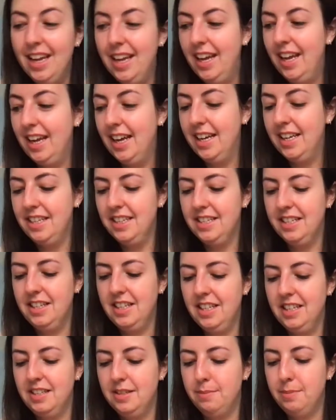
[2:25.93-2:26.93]
And
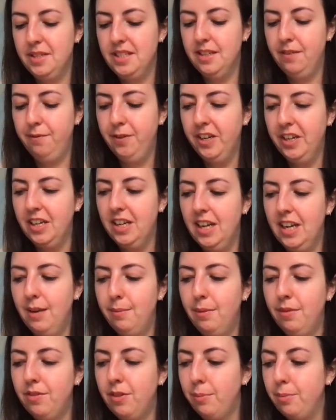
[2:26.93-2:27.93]
the specific
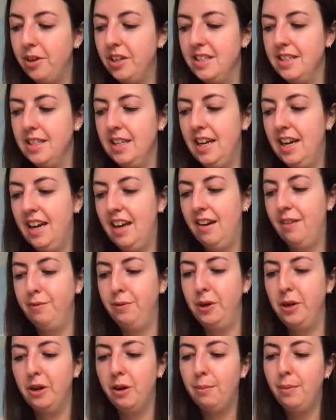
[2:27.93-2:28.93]
name of the bracelet I have
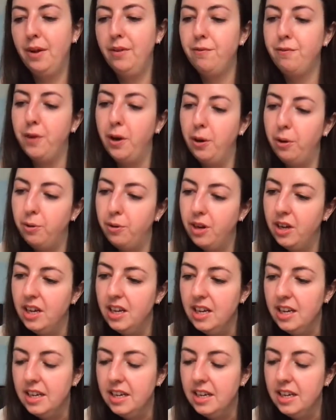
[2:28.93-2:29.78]
here on my phone